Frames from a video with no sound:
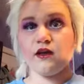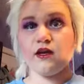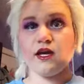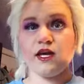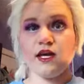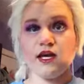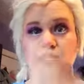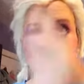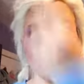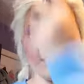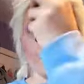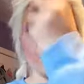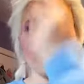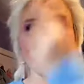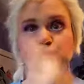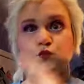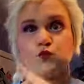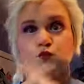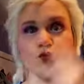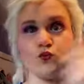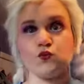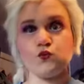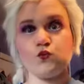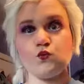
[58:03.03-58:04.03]
and
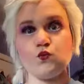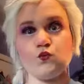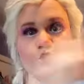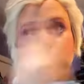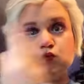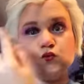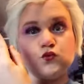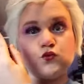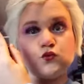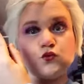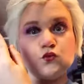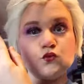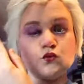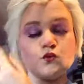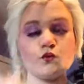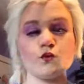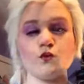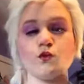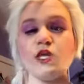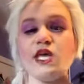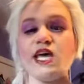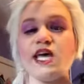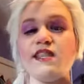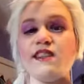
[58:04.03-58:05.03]

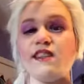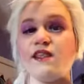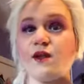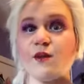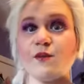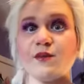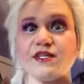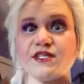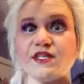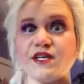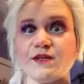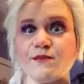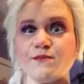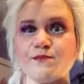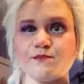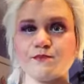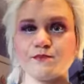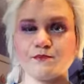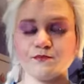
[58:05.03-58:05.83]
then I'll be done.